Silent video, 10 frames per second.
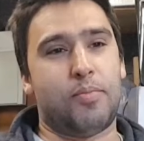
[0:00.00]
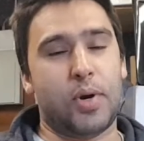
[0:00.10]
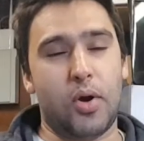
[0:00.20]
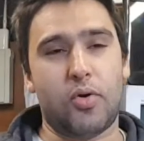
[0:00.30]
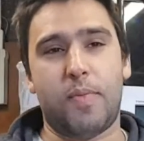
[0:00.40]

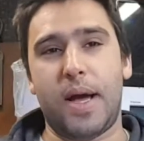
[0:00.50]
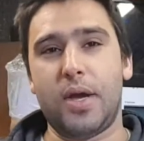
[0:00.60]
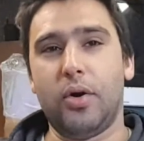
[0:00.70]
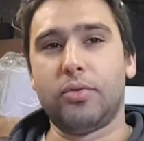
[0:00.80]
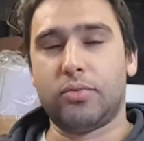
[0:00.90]
broke my
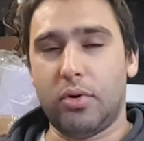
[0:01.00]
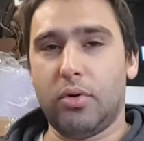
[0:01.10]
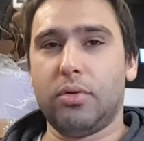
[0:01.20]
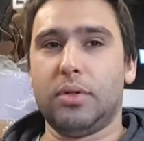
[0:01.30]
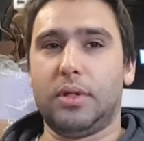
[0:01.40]
own
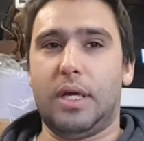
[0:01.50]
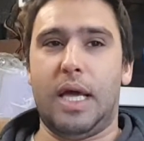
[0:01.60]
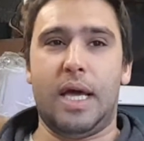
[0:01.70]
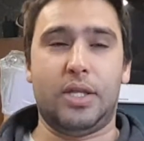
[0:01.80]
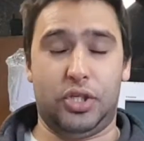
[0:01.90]
rule
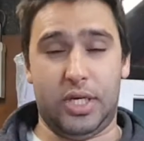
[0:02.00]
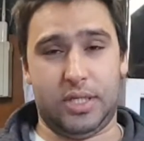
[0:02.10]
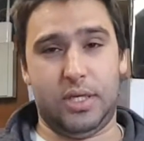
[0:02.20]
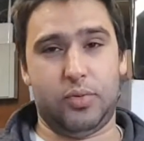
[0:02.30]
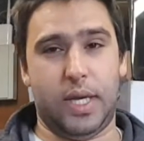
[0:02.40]

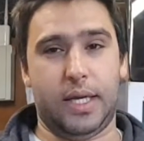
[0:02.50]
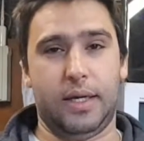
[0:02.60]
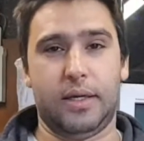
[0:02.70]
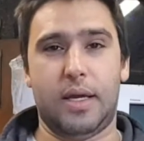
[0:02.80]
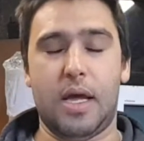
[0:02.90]
just this week,